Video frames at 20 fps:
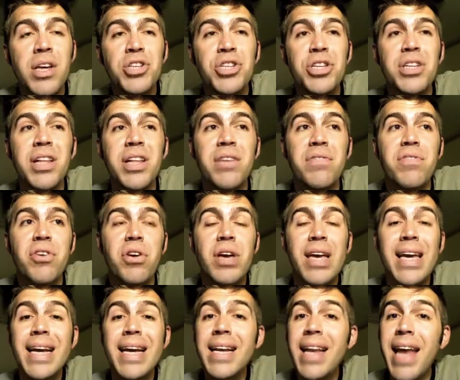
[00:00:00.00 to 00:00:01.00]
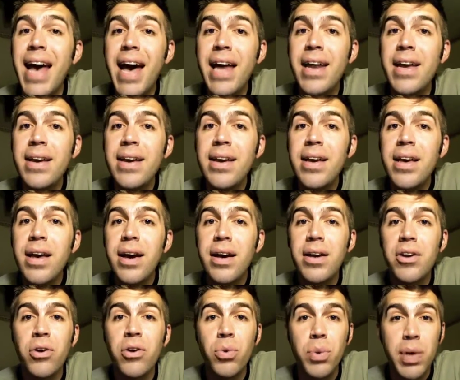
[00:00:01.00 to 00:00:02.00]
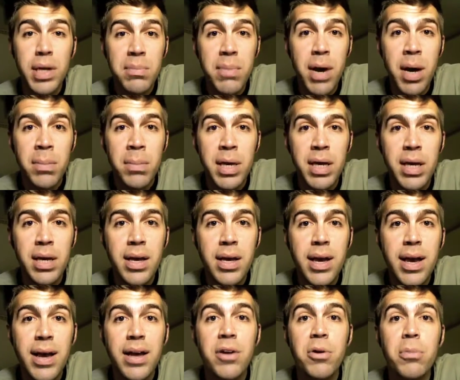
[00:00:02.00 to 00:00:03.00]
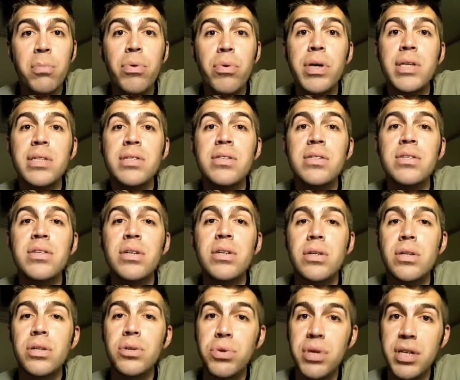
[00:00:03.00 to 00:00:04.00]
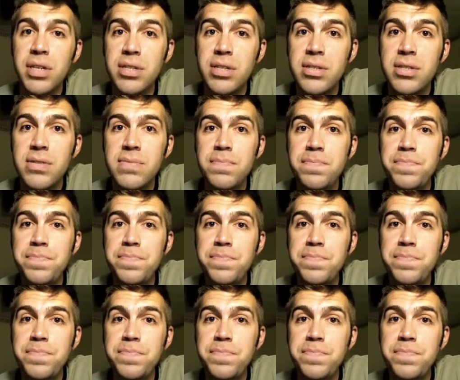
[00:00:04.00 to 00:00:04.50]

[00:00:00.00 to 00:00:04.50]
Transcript: She loved her King Daddy, and her Queen Mommy, and her Prince Lucas.